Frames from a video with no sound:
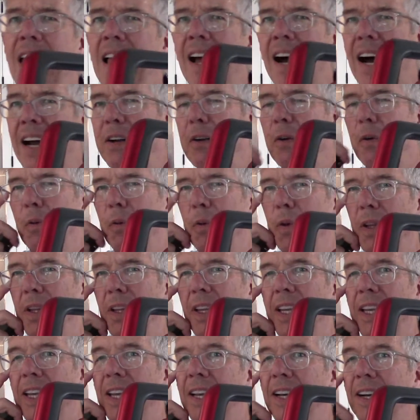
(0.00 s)
I don't
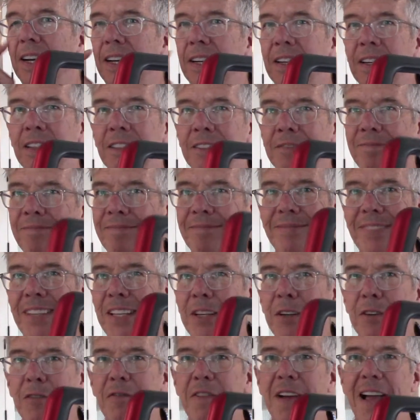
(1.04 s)
really,
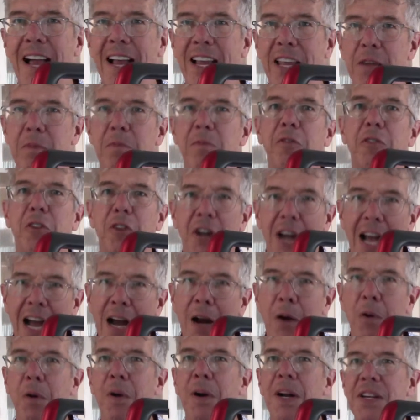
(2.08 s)
vacuum for an
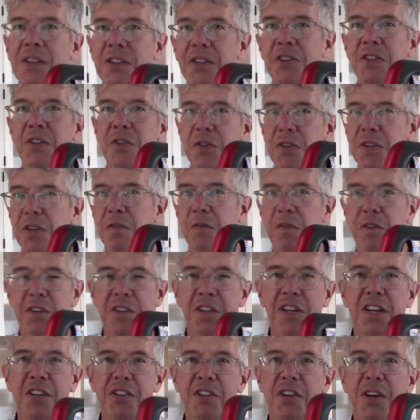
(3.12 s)
hour. I just use it for
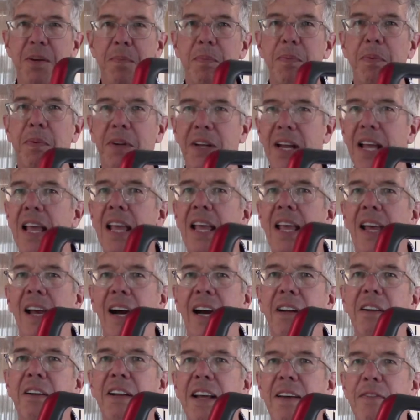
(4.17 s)
touch-up, but I
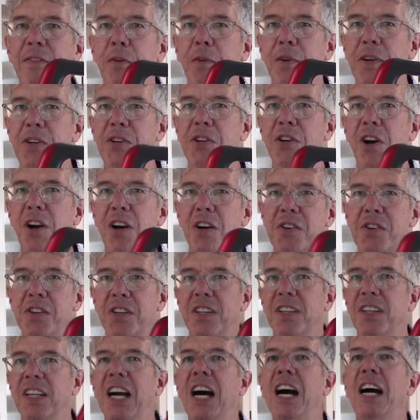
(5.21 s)
don't have to recharge
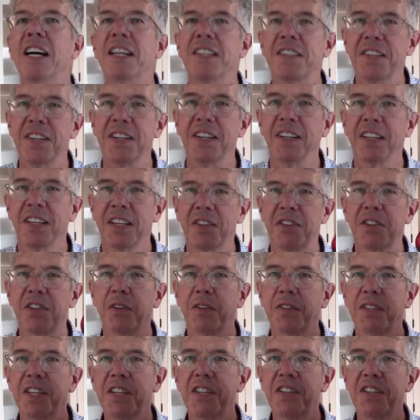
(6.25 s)
it constantly. So
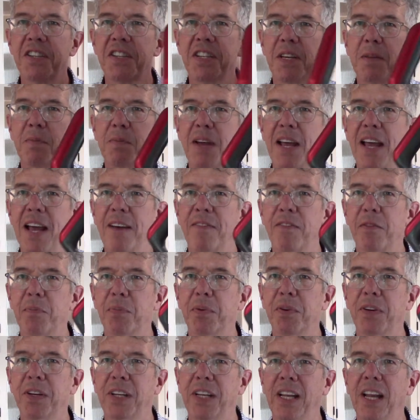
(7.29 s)
it does seem to have a
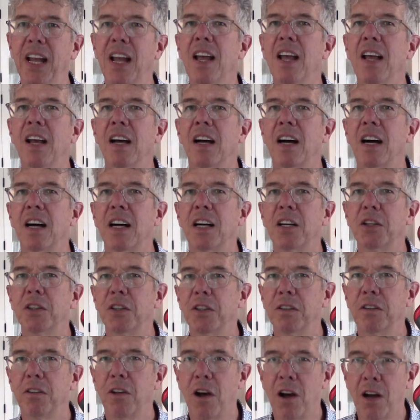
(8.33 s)
pretty
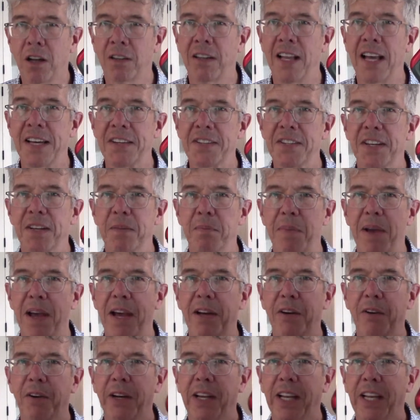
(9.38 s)
good, long-lasting
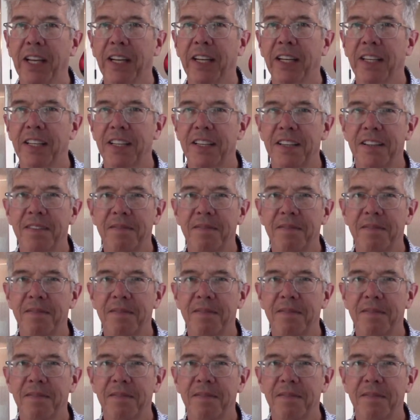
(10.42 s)
battery in it.